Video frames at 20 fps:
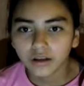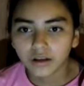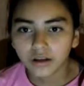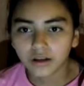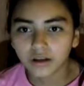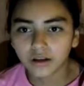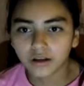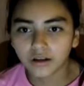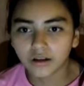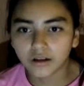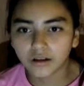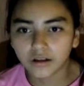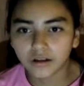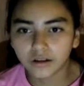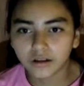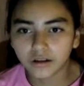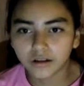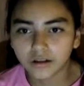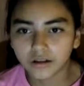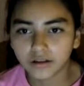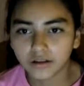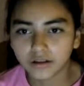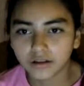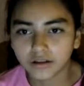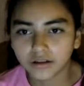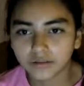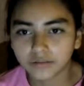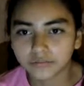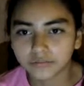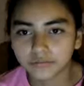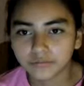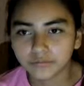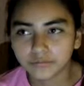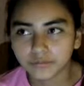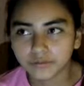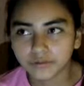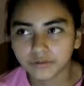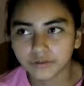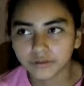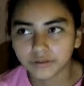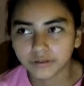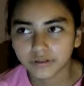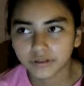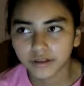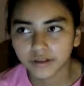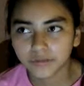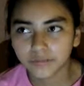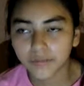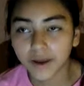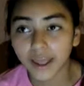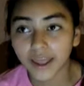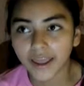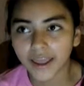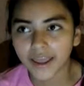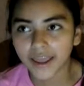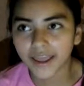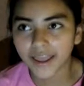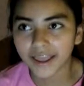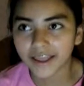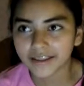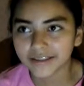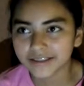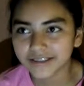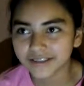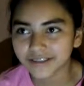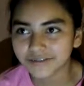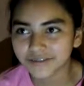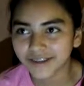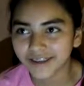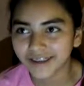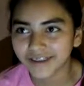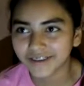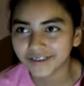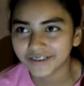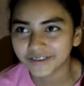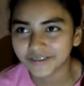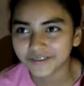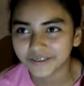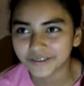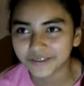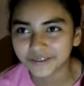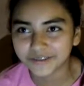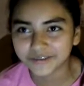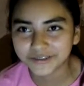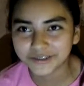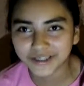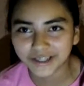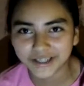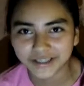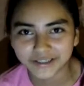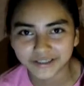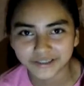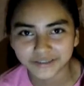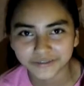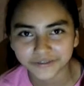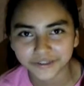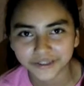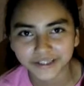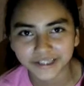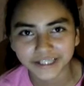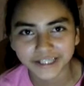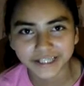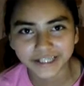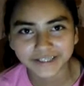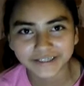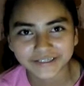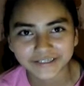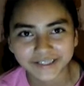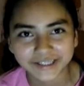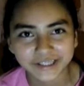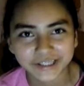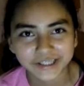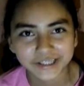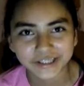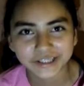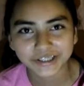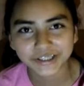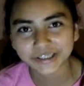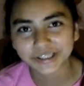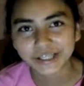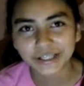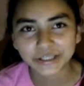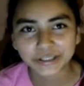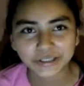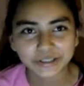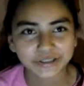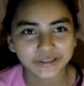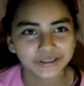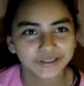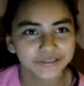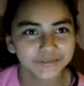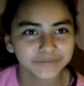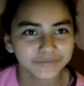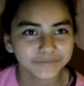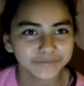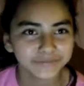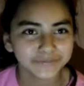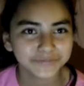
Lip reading: My aunt is right here in the room trying to figure out what she's gonna do.